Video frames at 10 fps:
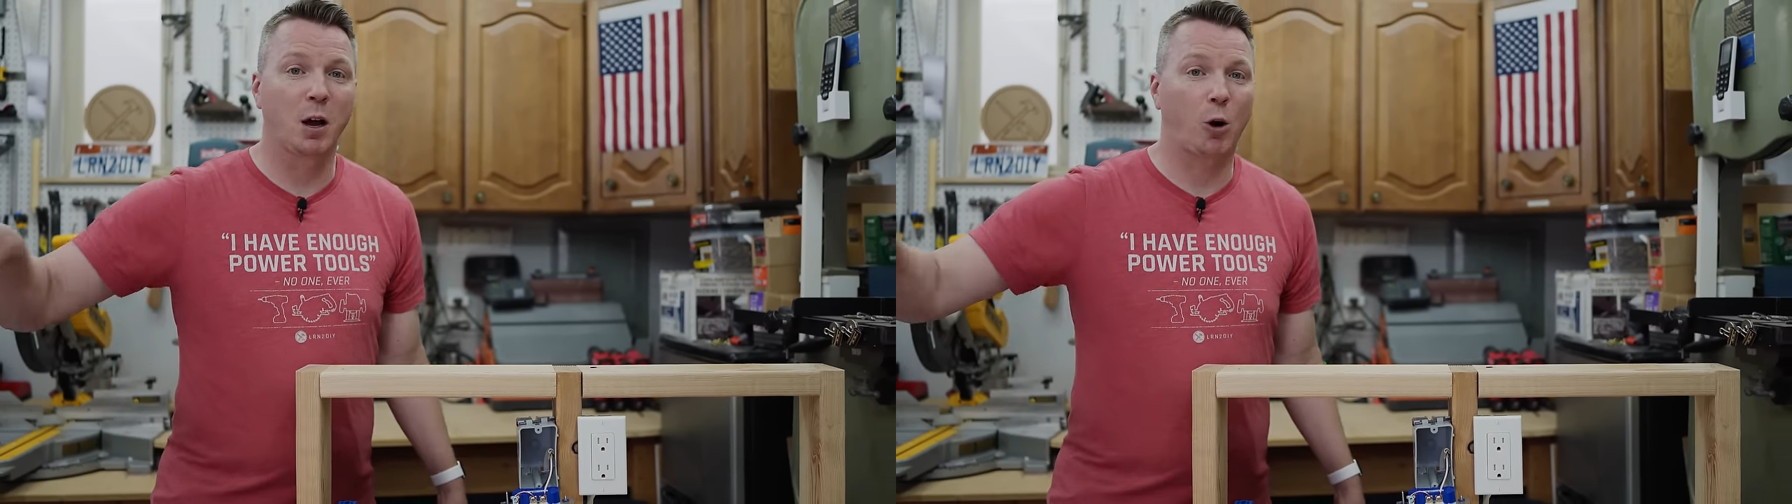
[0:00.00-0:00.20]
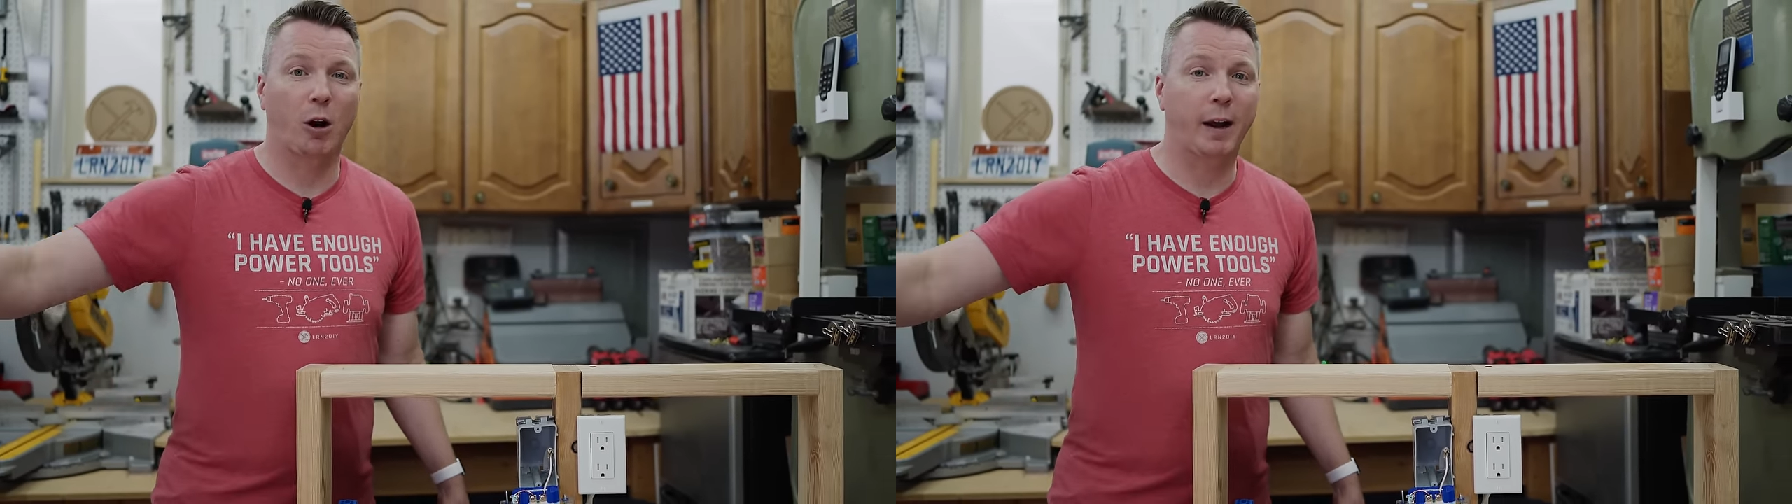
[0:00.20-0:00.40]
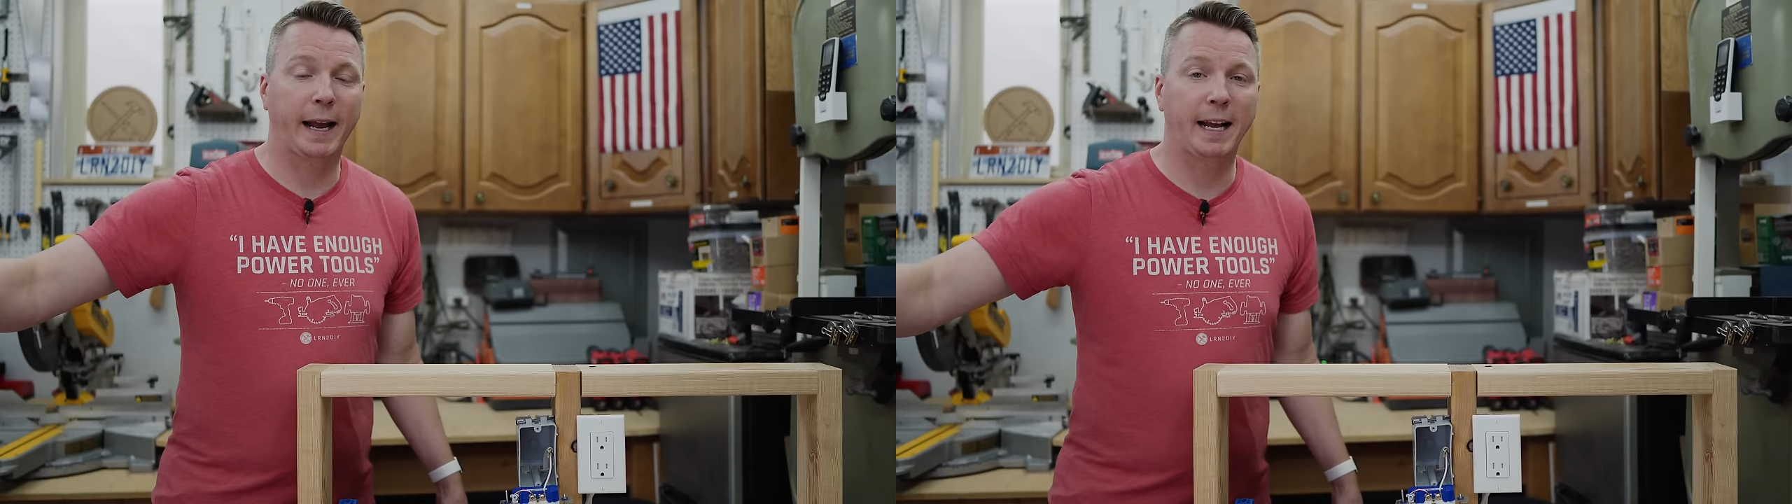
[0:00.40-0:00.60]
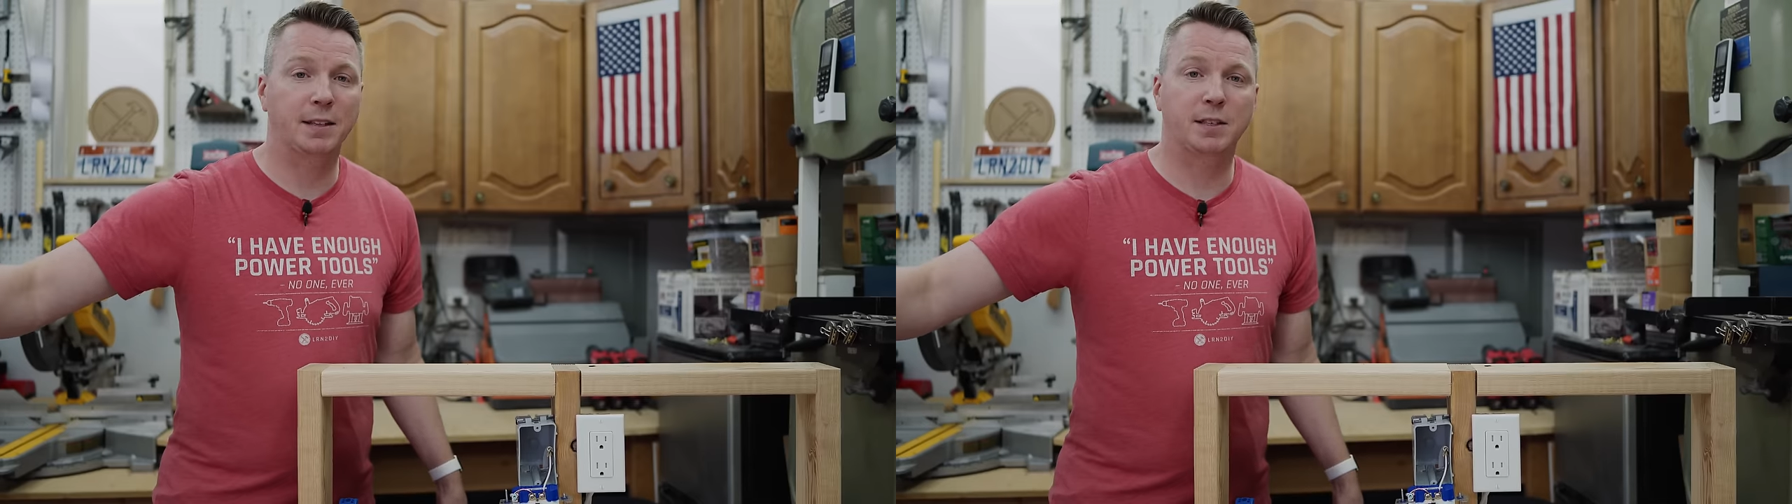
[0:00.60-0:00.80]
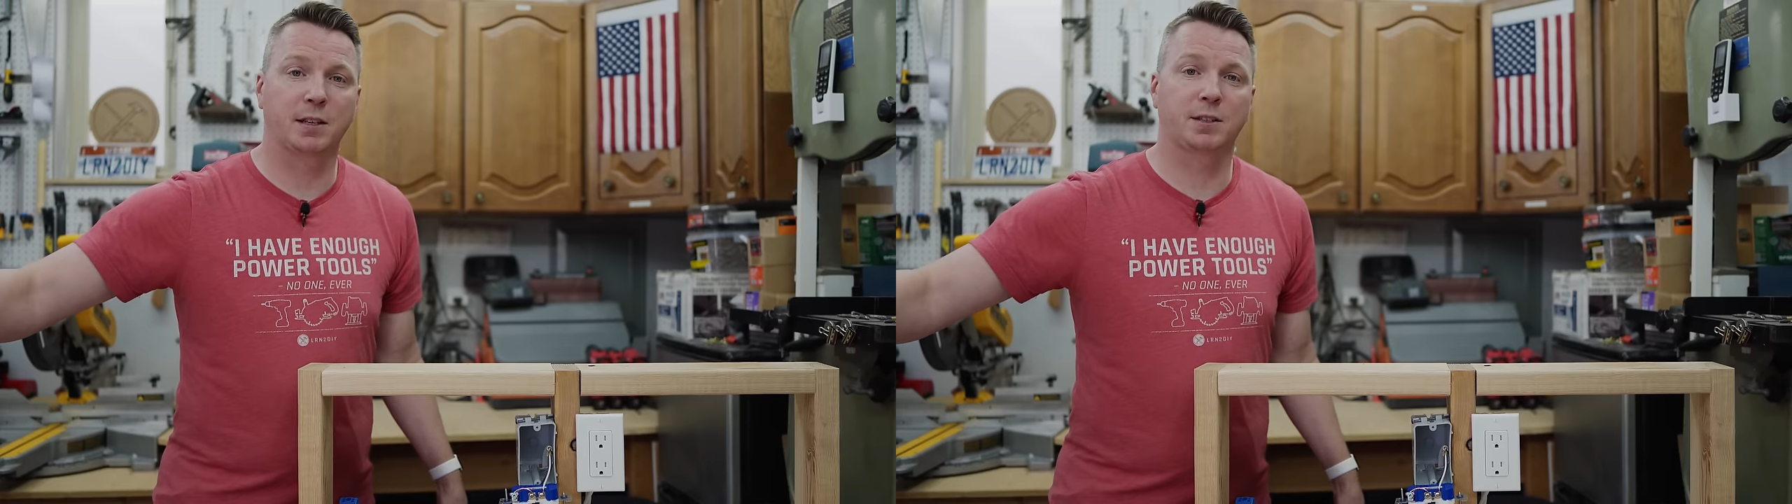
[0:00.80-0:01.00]
or our
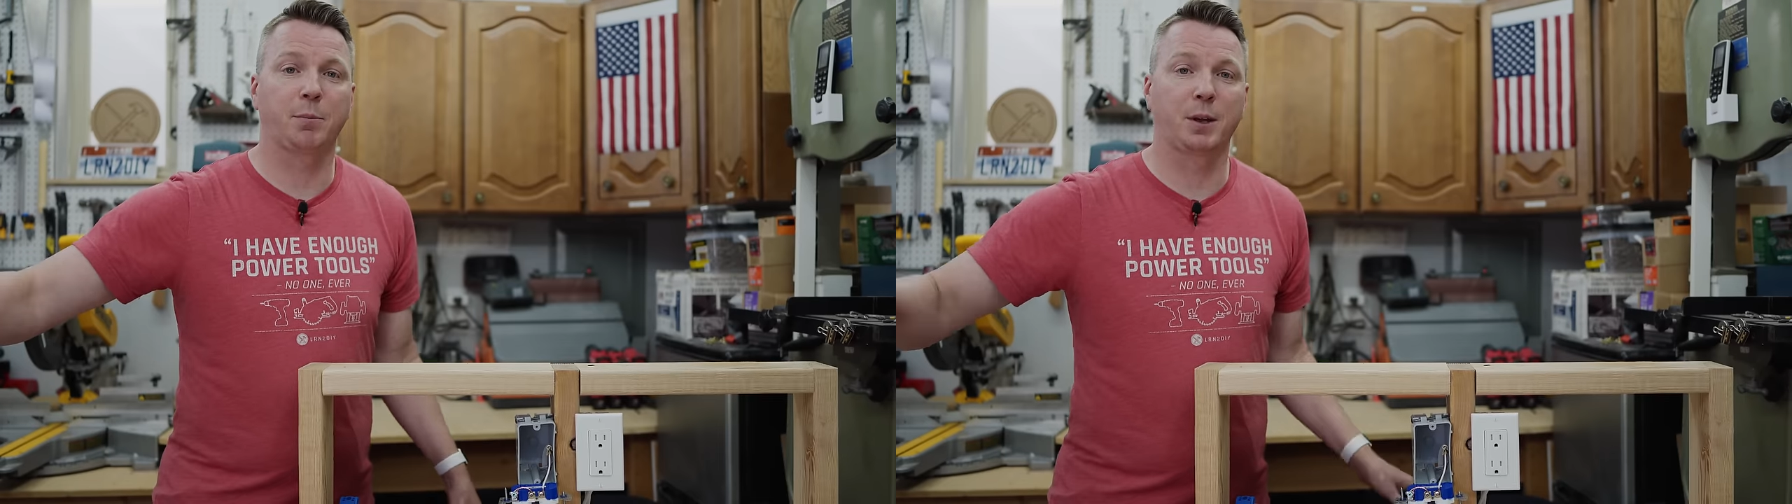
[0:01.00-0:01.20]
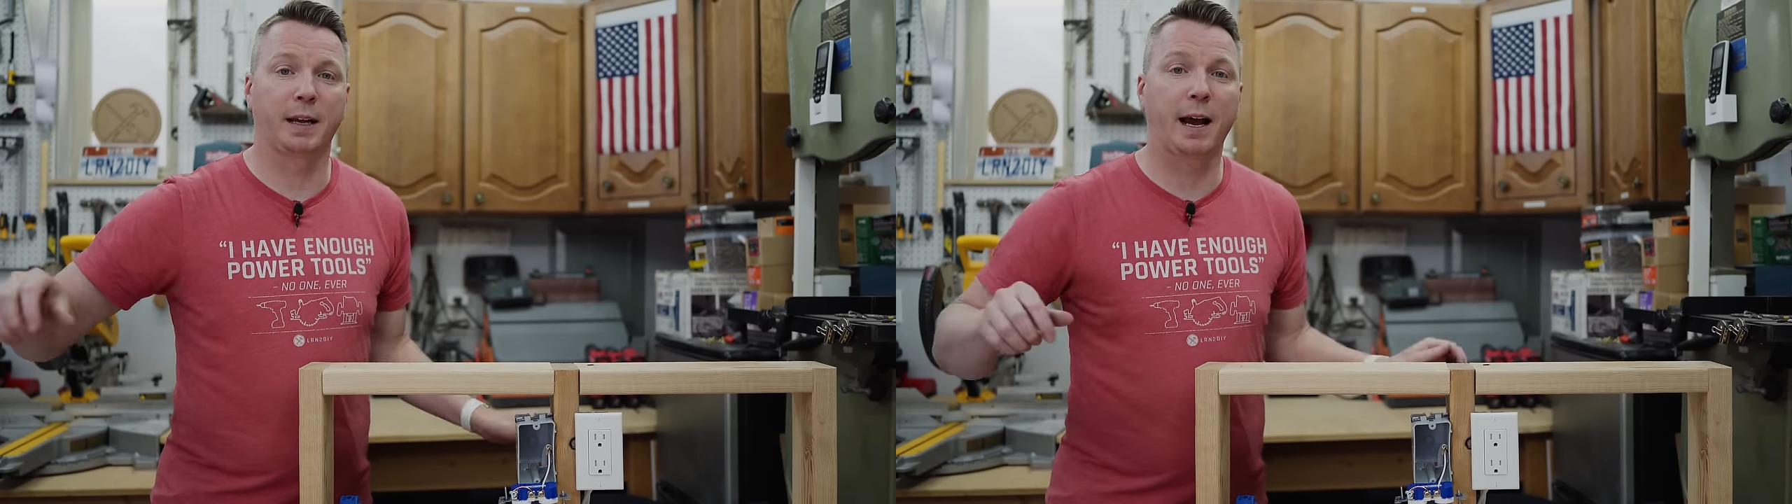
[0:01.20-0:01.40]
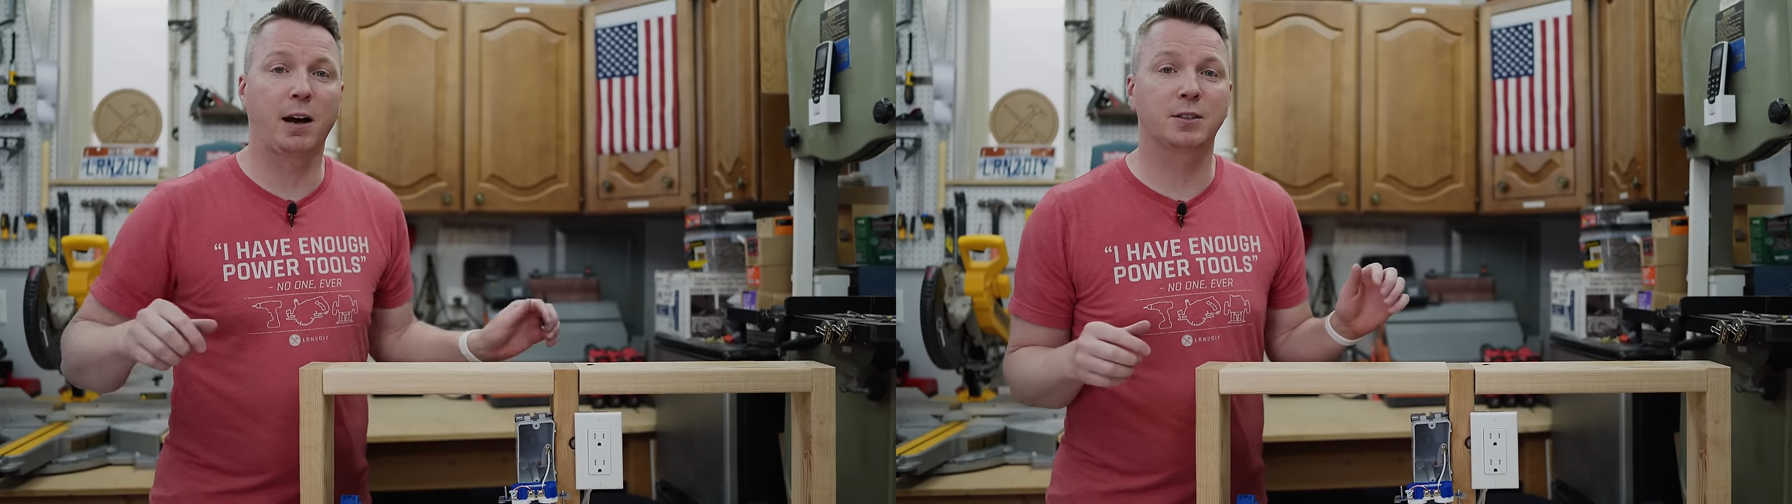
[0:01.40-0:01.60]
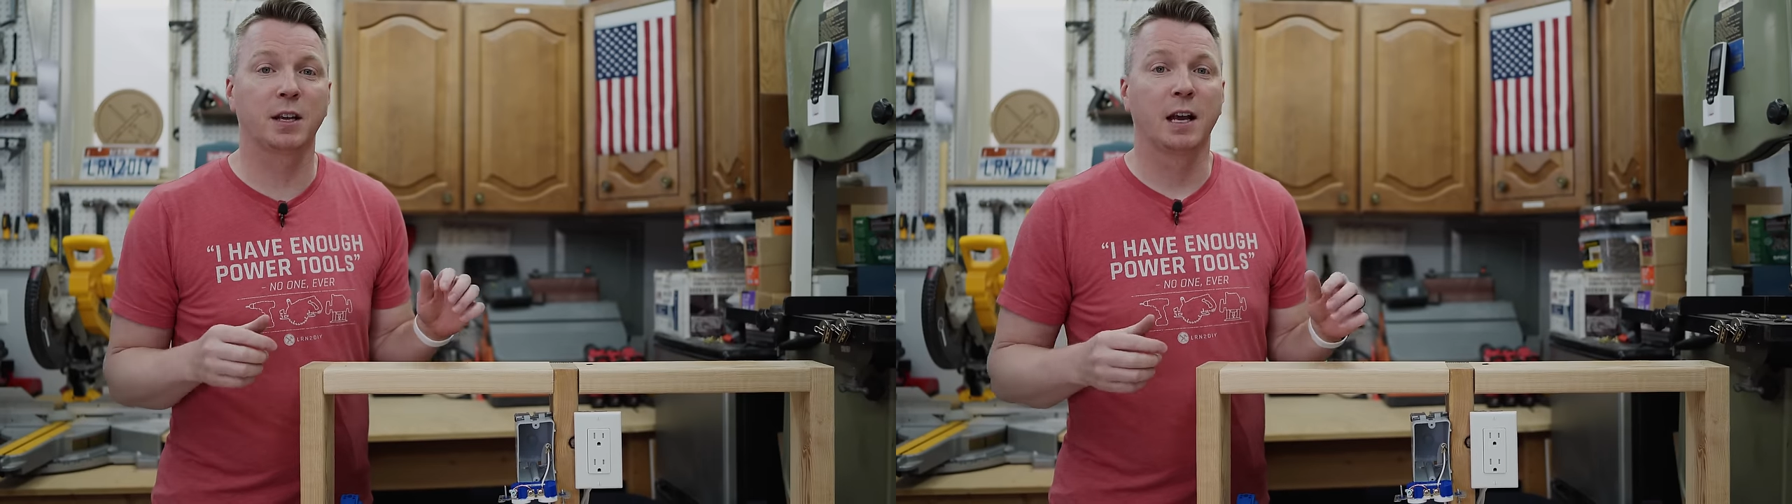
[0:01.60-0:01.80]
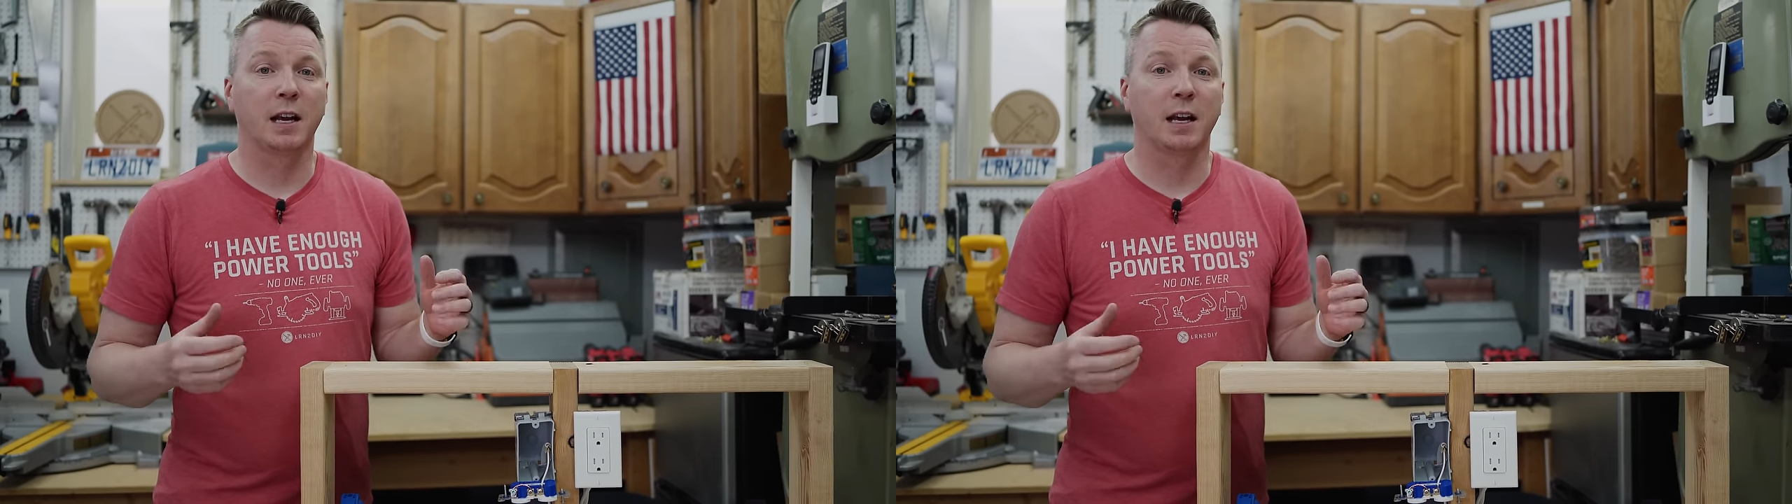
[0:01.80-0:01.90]
hands to something else,